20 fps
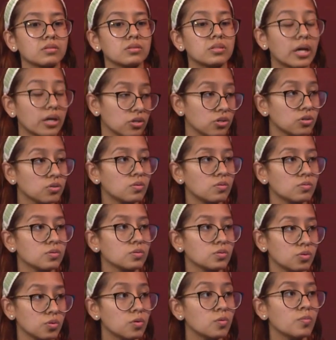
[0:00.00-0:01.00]
that
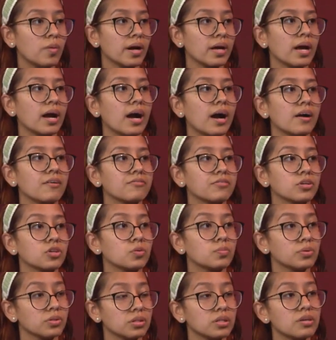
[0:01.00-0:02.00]
you you might have and
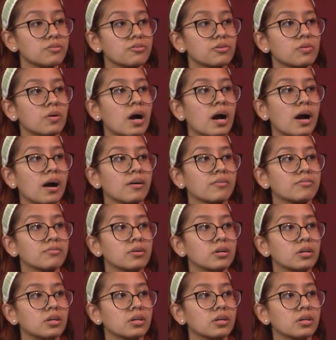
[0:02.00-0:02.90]
you believe you have,